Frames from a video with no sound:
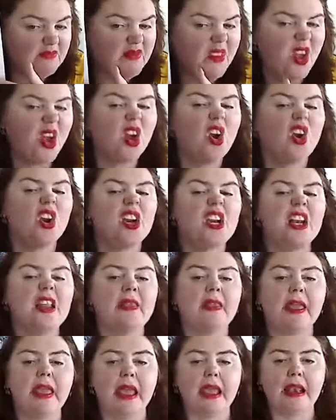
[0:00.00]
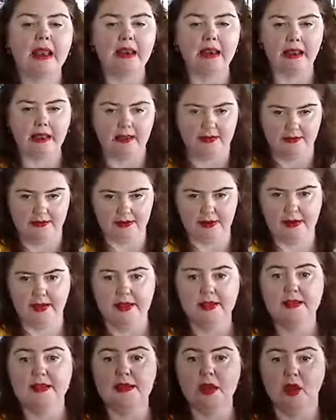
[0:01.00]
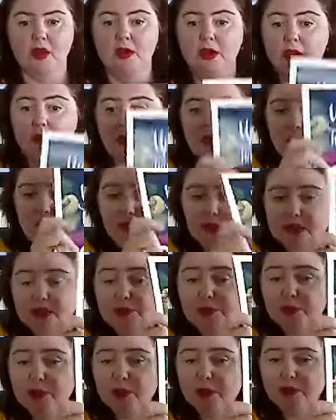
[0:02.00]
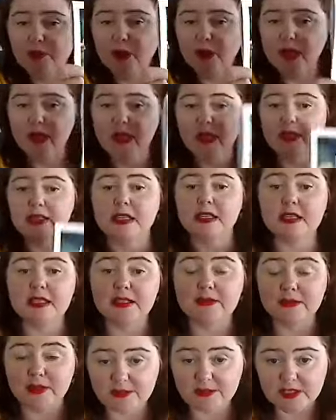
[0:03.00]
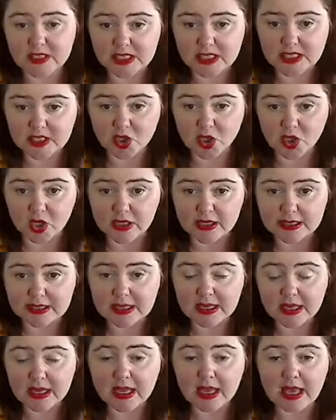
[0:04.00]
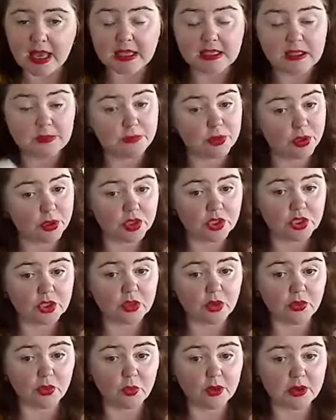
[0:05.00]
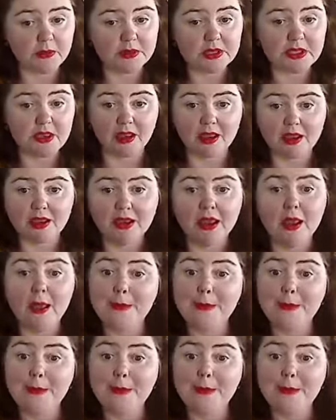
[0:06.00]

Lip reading: I got it in the calendar. So this beautiful calendar is $15 to purchase on the website.